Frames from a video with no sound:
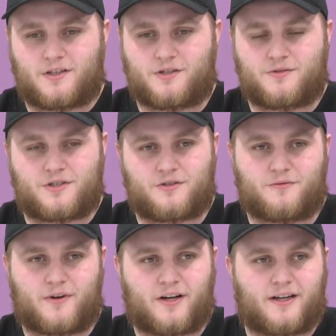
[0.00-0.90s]
She was just a
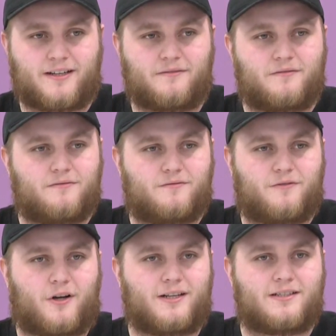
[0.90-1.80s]
very
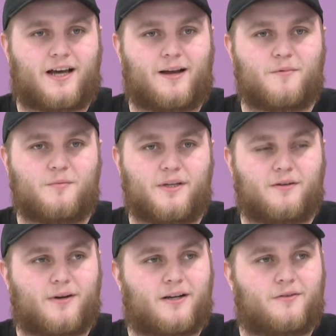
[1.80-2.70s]
fun time to be
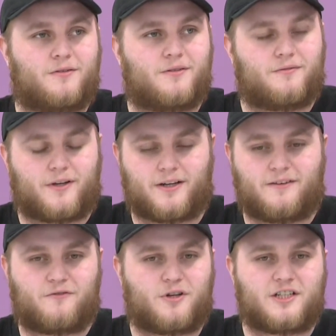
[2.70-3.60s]
around,
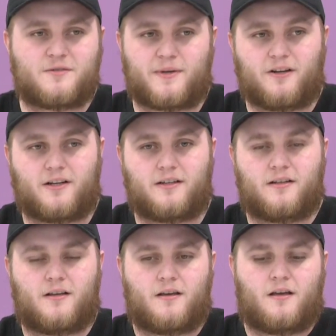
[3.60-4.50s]
very free spirit.